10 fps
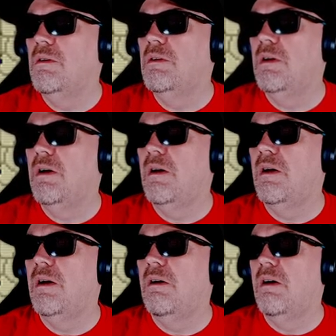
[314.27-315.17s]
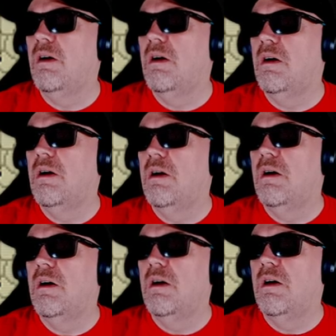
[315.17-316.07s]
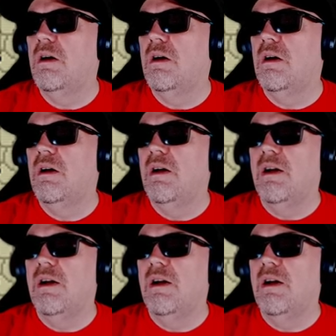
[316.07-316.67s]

(silence)